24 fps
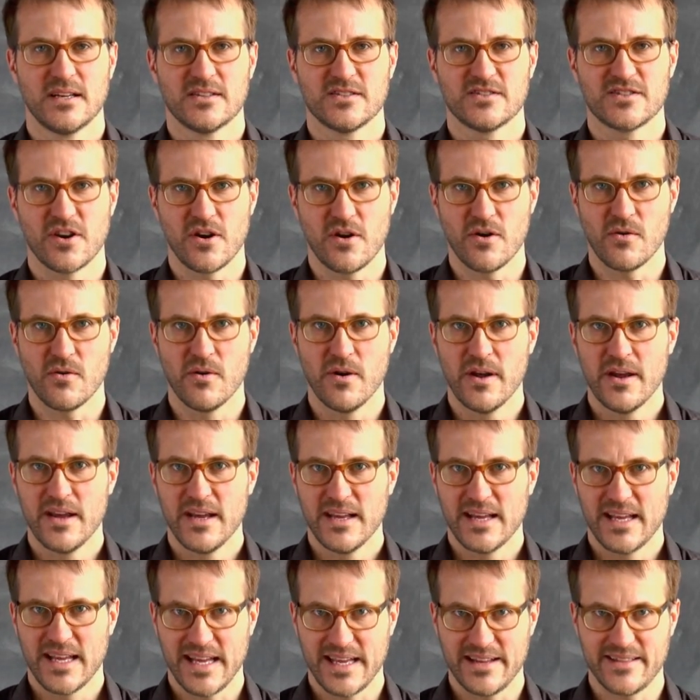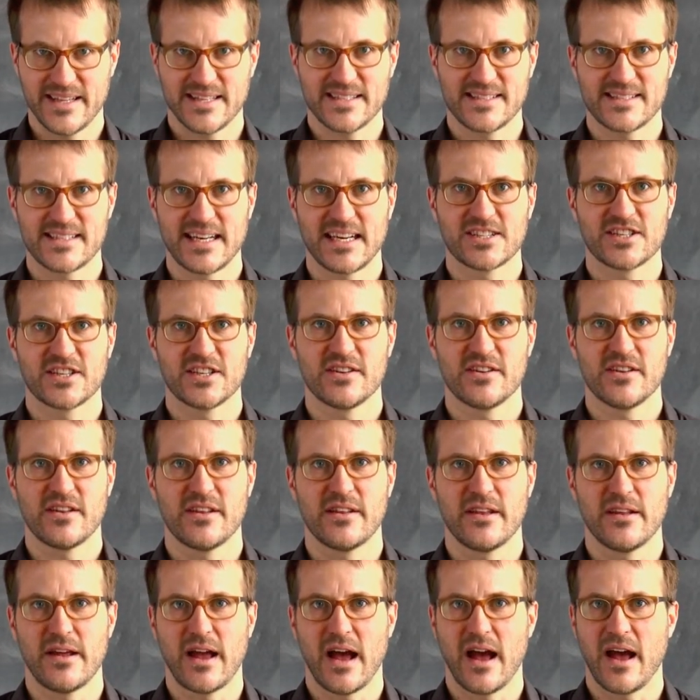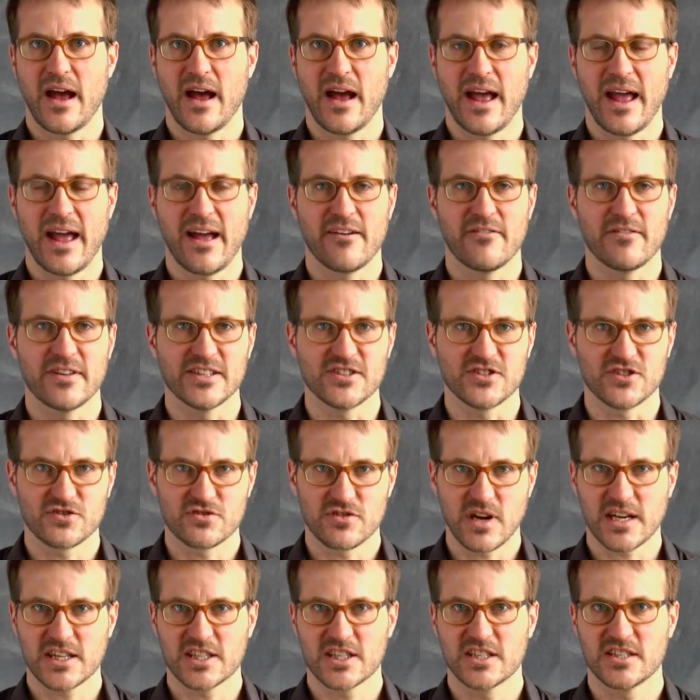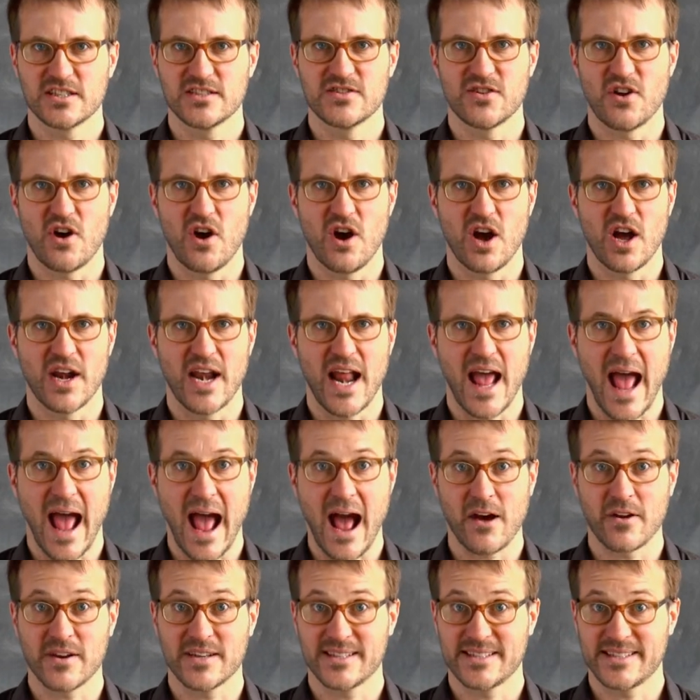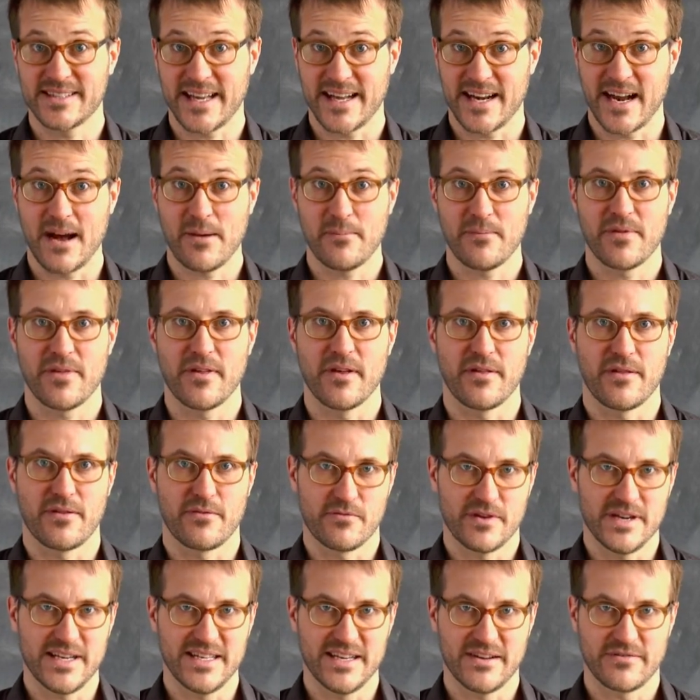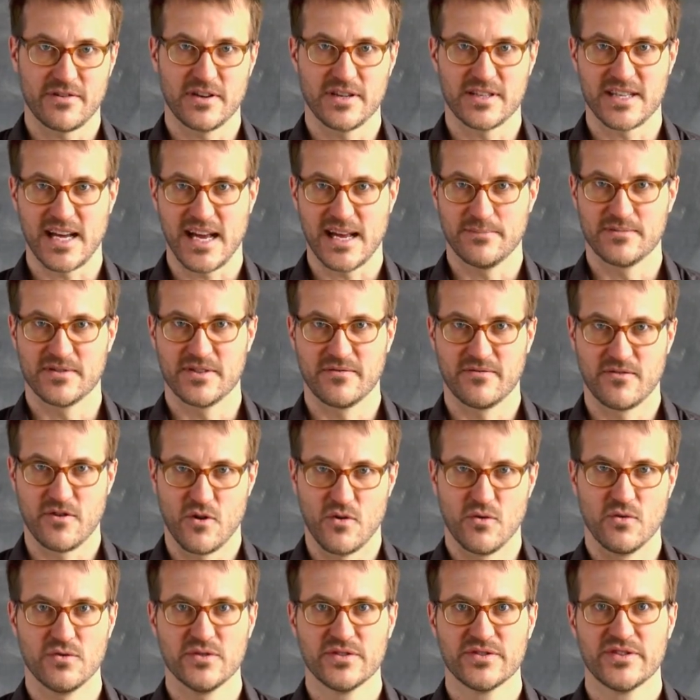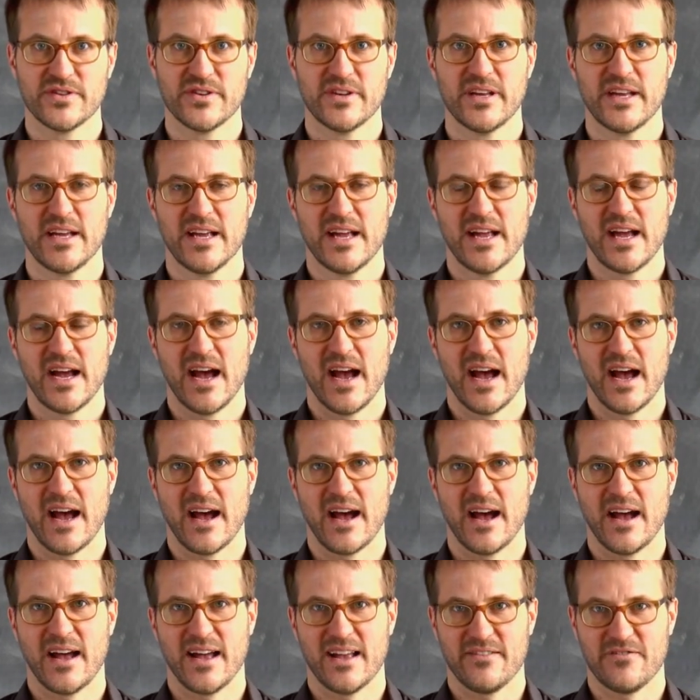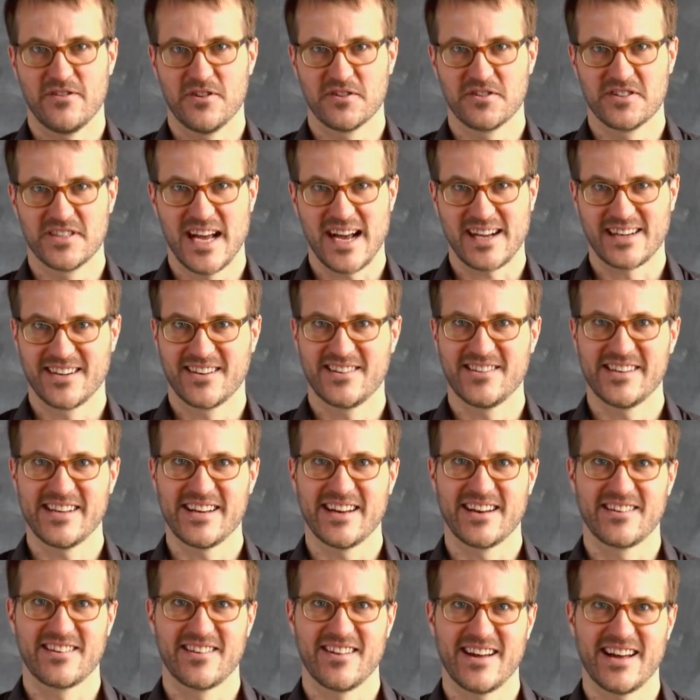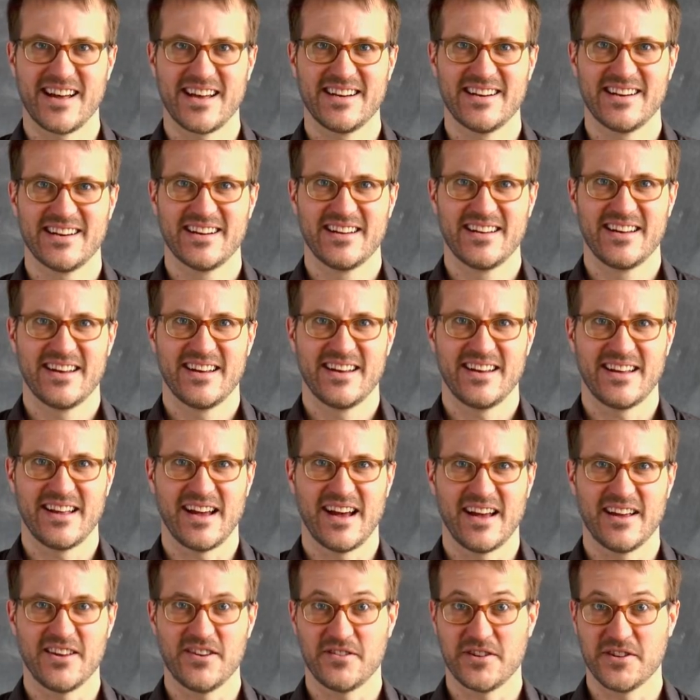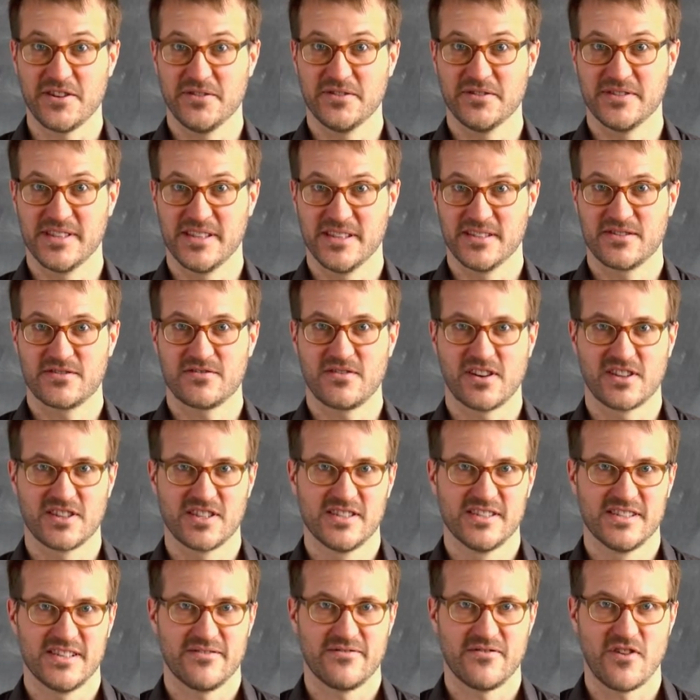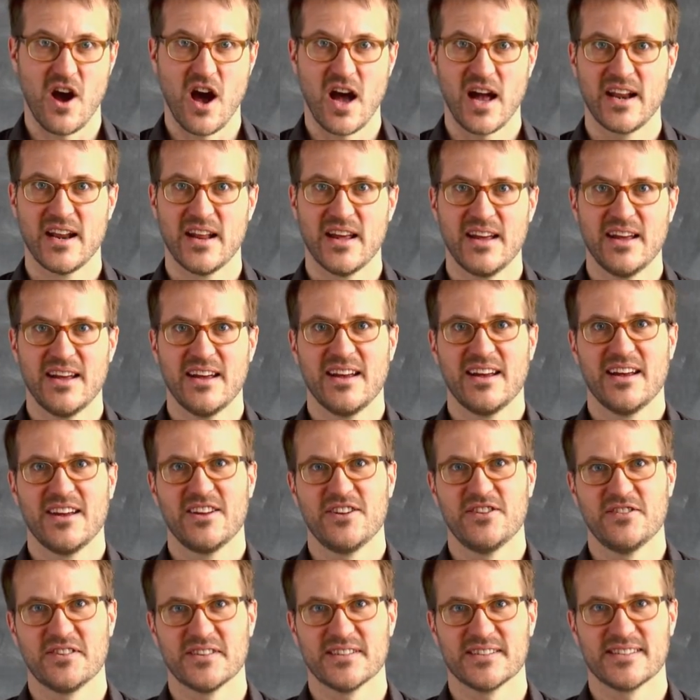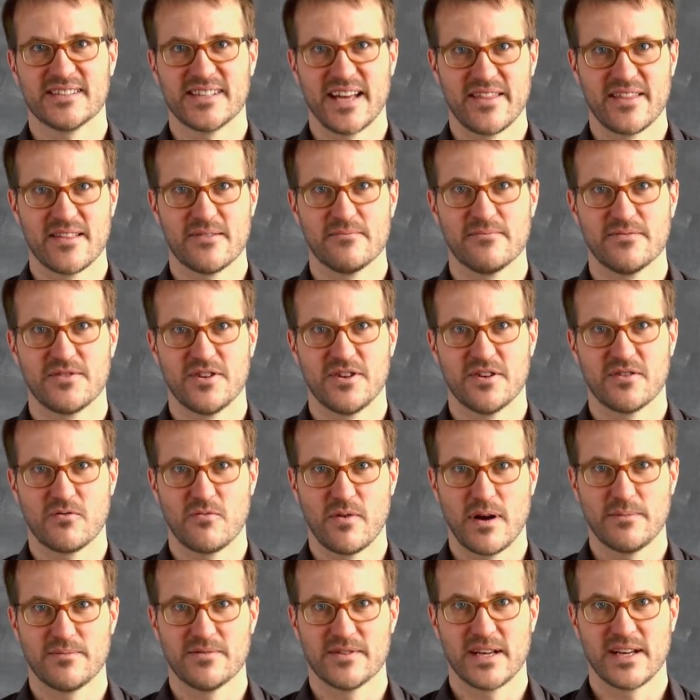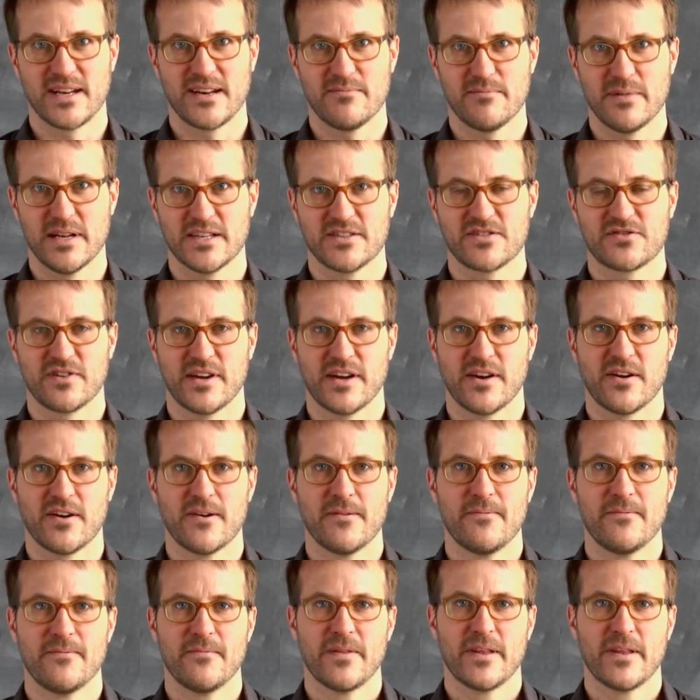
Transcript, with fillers: So in this session, uh, I have instructions on how to set up the three different types of goals. Uh, if you're technically inclined, uh, you can use the instructions. If not, you can send them to your website administrator.